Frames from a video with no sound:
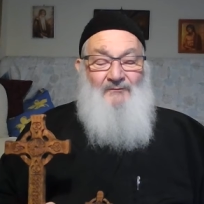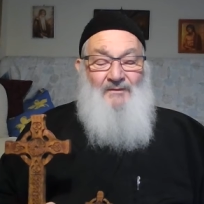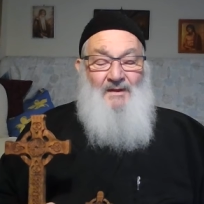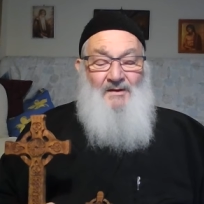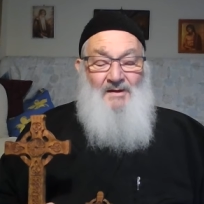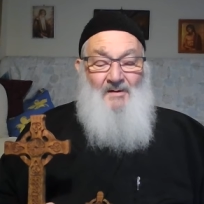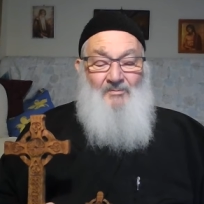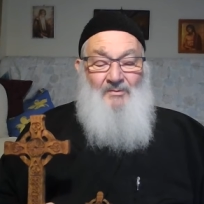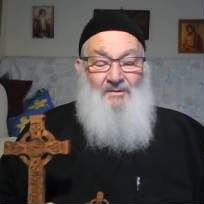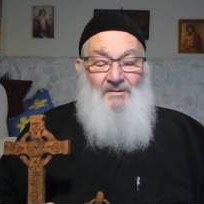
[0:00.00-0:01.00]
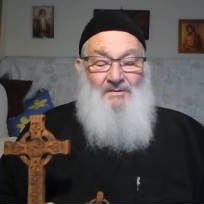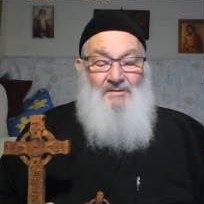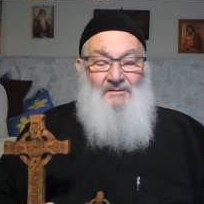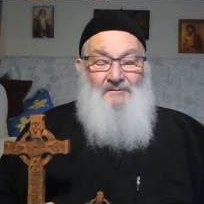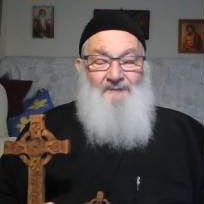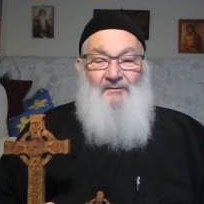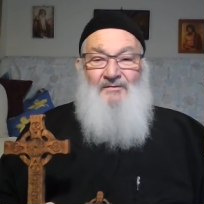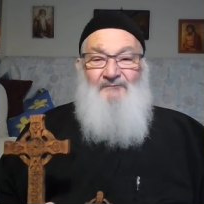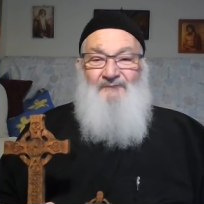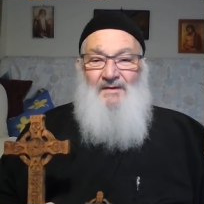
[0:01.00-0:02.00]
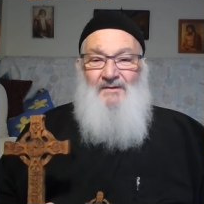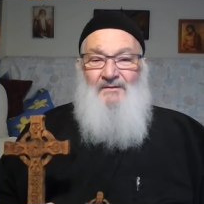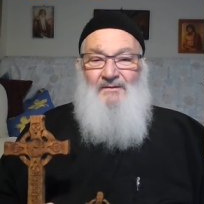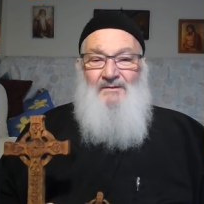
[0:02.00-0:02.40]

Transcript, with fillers: stand up for the faith